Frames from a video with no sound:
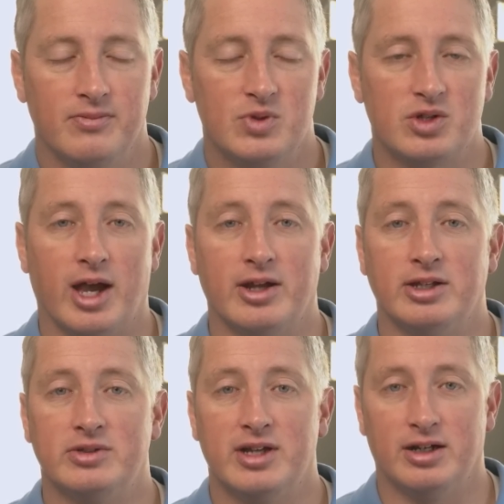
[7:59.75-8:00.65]
So how do
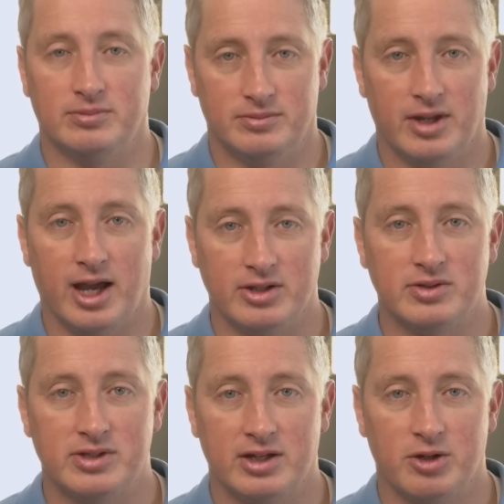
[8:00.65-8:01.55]
you tell? How do
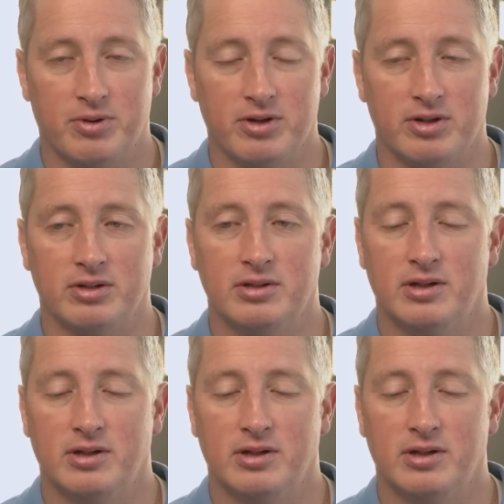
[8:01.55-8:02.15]
you tell your partner?